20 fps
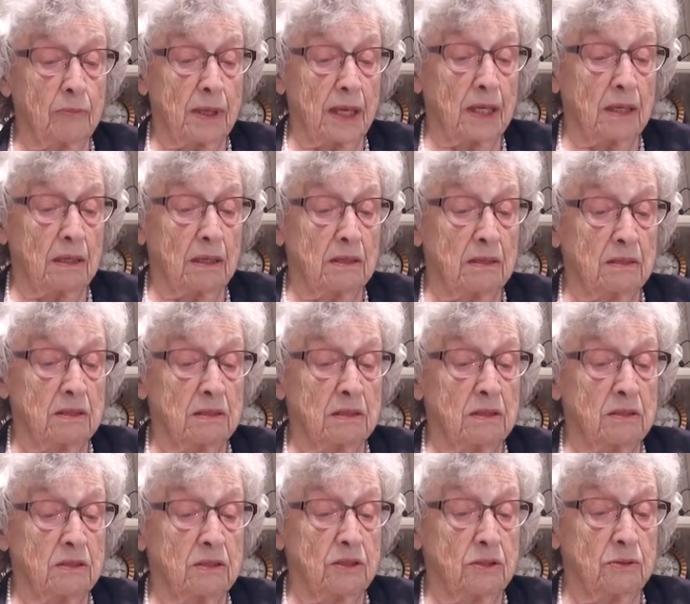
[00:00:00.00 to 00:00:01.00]

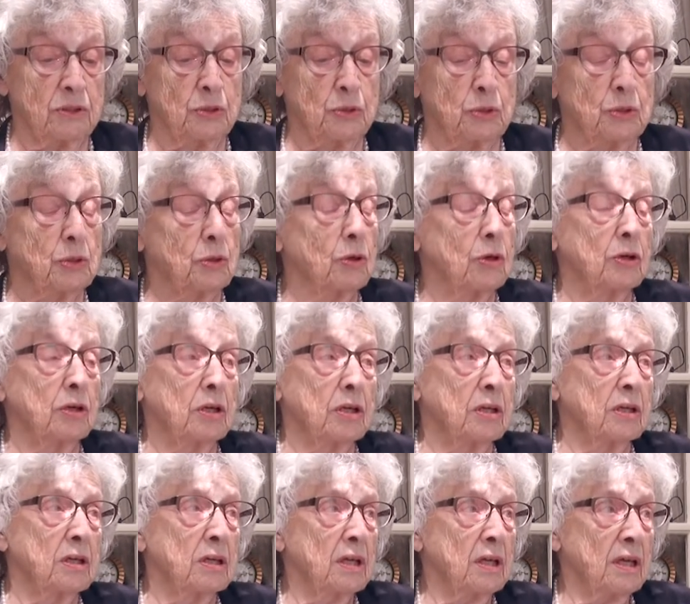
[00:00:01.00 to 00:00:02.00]
England to New
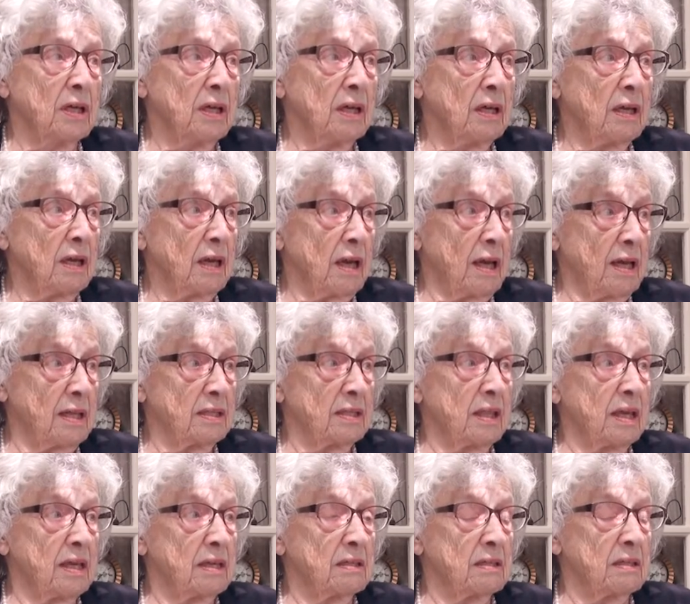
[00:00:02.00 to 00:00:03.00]
York, and
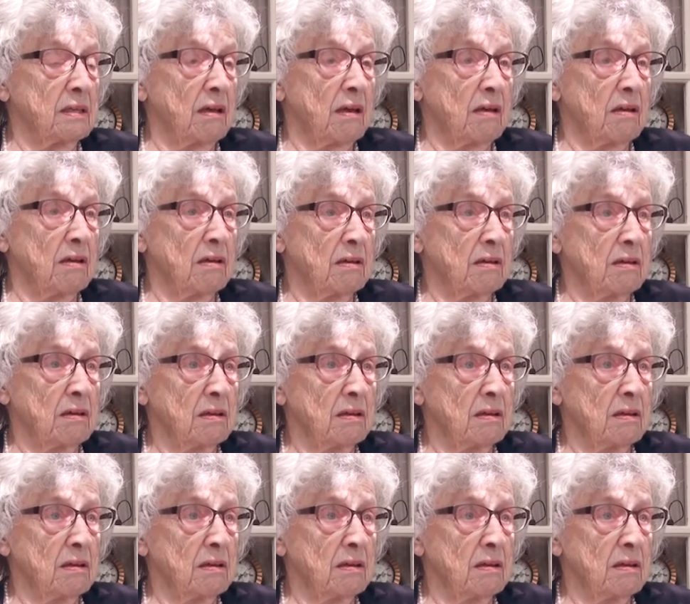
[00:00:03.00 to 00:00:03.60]
then